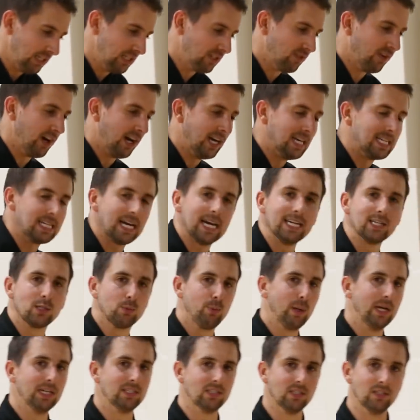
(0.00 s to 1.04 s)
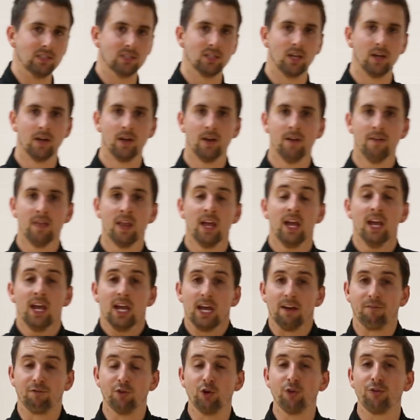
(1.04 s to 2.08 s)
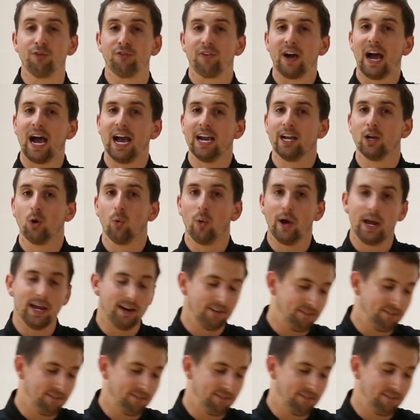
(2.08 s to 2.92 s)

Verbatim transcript: these very tight spaces. If you find a way